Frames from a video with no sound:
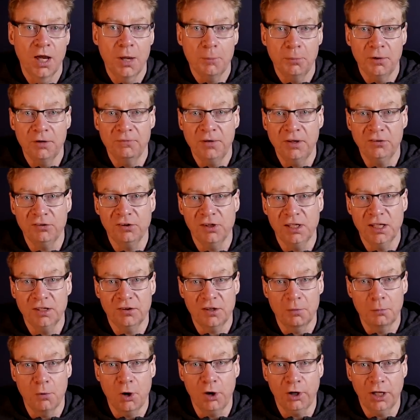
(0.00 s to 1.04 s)
But eventually,
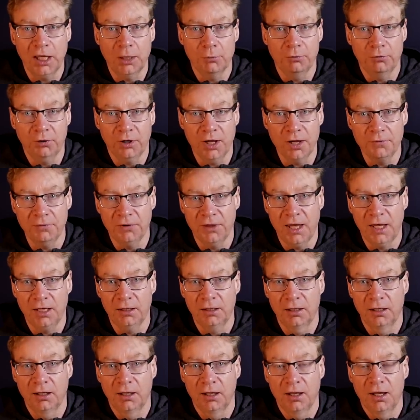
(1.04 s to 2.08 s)
the market will recover
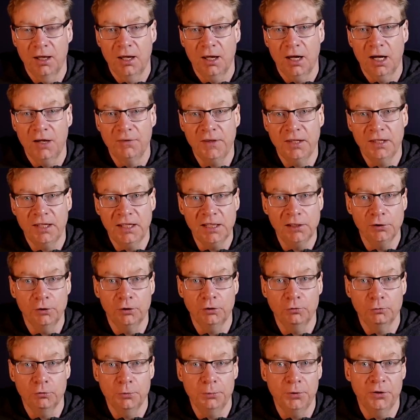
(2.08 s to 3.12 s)
that, and then
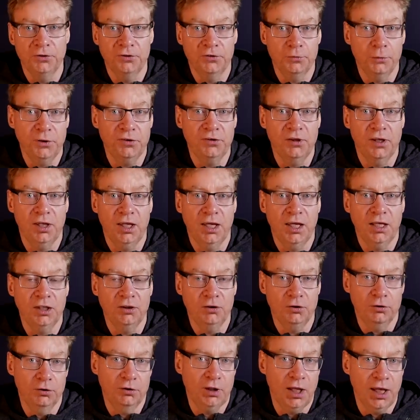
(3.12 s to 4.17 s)
Elon will put Twitter in
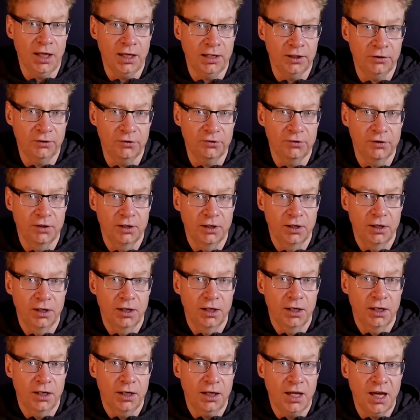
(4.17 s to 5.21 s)
good hands
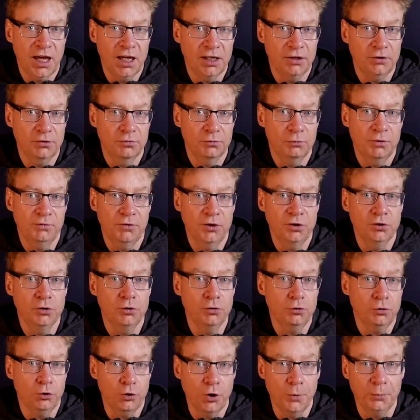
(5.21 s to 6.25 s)
and with a
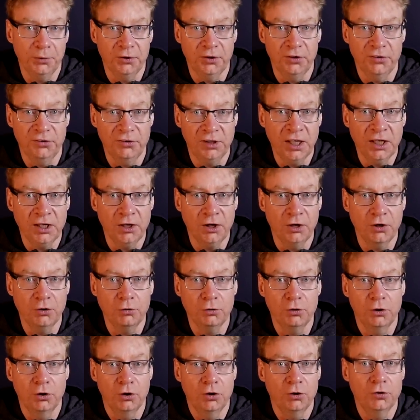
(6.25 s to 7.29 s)
new competent
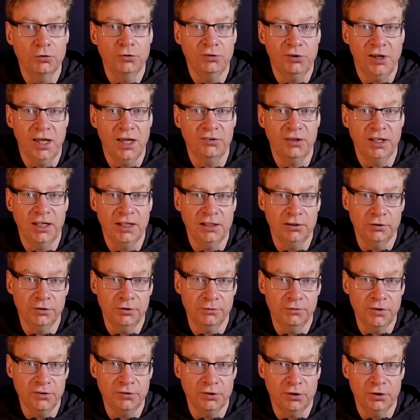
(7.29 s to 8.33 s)
CEO who shares Elon's
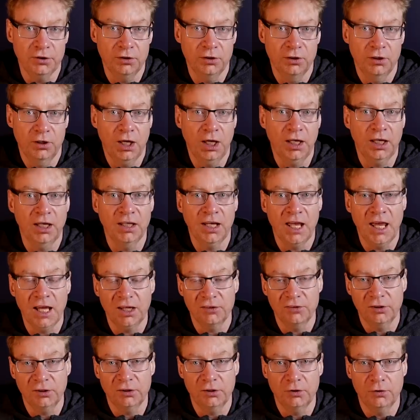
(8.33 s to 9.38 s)
vision and can
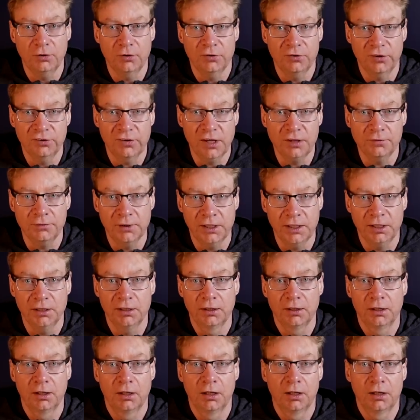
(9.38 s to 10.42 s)
execute successfully.
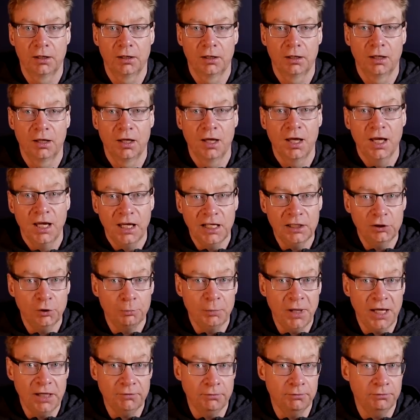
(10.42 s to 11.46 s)
Elon
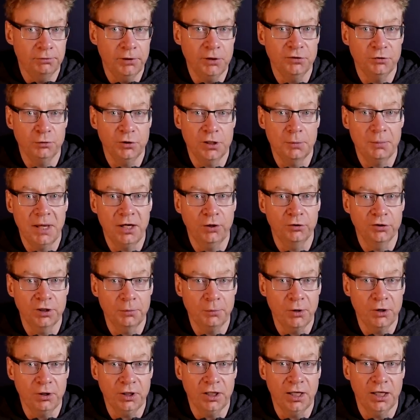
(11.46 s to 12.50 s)
may even float Twitter back on the
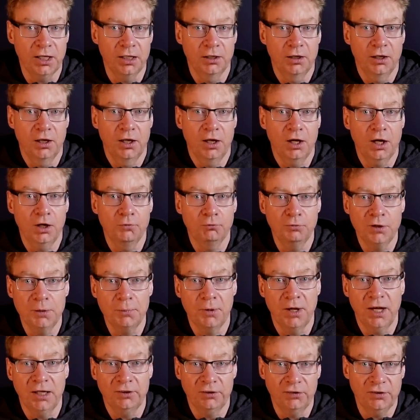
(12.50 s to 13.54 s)
market and
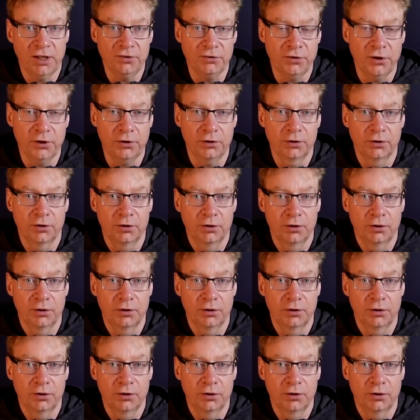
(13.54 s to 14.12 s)
rebuy into Tesla.